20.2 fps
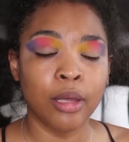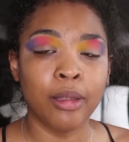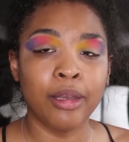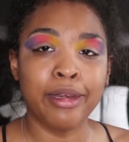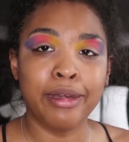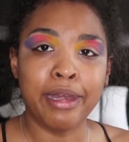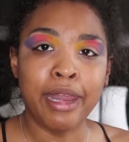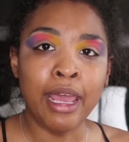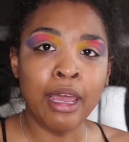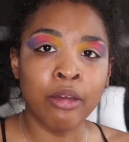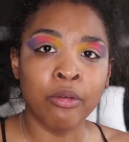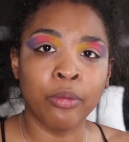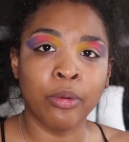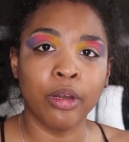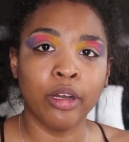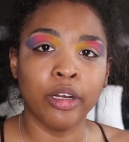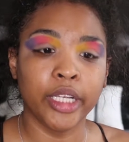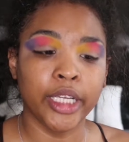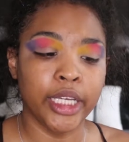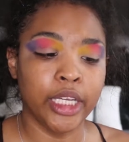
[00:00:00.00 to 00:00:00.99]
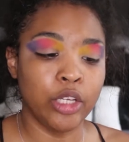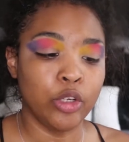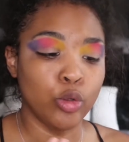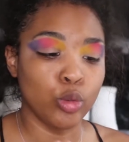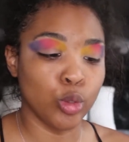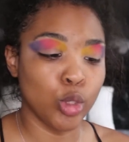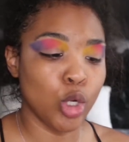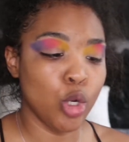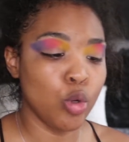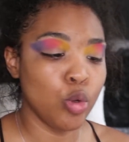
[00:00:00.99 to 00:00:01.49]
network and
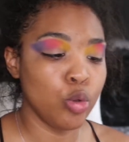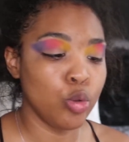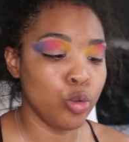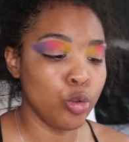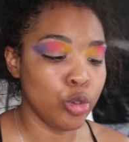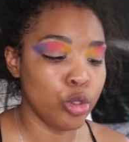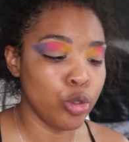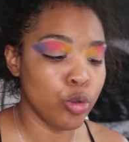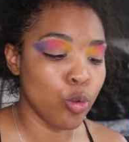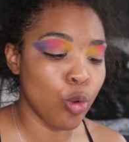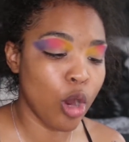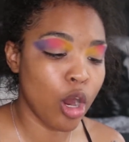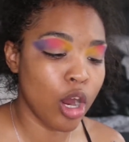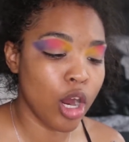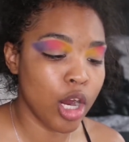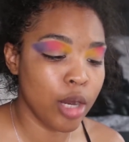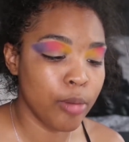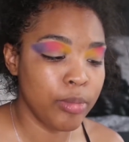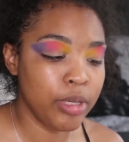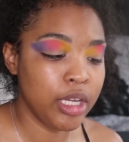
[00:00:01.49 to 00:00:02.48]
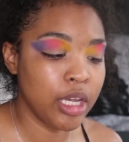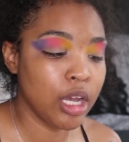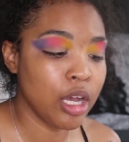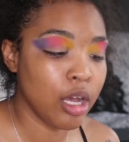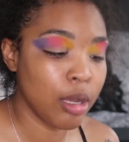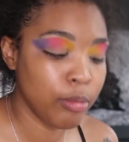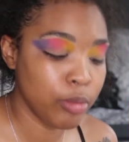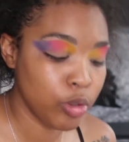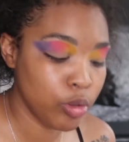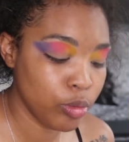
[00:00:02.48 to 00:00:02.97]
grow who you are,
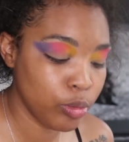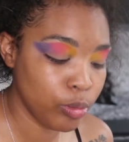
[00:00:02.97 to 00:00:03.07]
become